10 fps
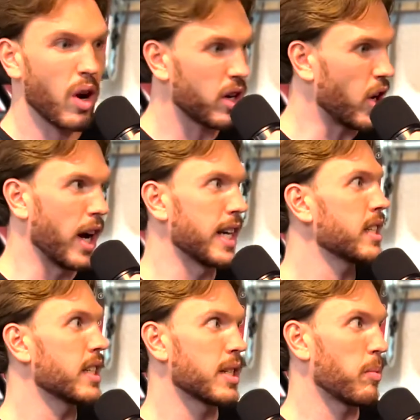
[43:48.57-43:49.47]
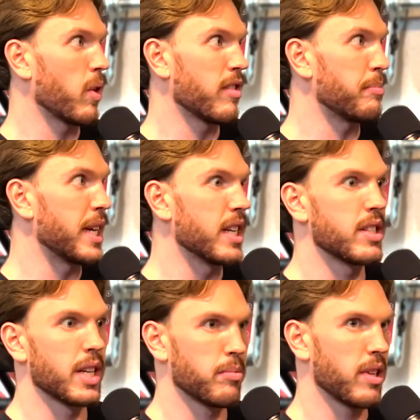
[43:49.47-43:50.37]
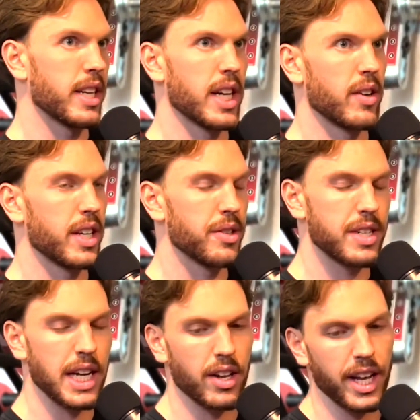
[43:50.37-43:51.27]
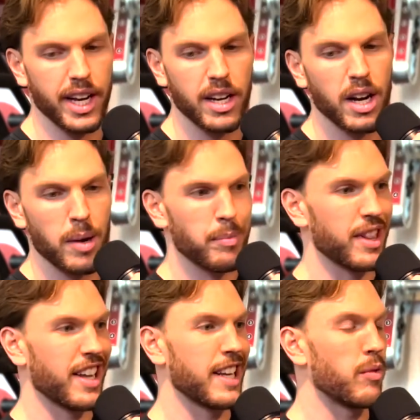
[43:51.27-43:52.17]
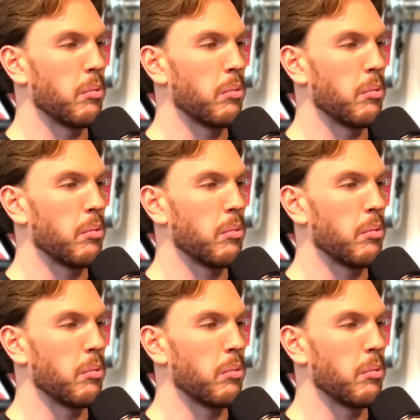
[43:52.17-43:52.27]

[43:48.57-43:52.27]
got into the sport of beach. They're playing down at UCLA, but like,